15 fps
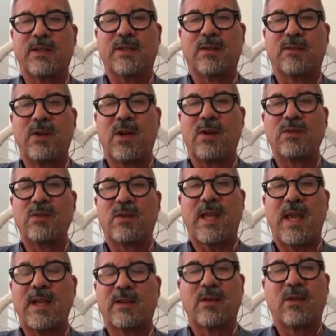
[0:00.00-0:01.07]
So, no, you
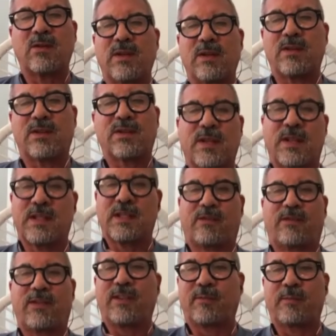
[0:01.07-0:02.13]
can't go to your son's
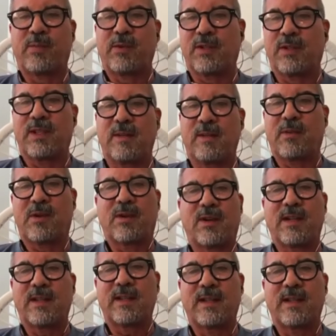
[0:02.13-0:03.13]
fifth birthday party.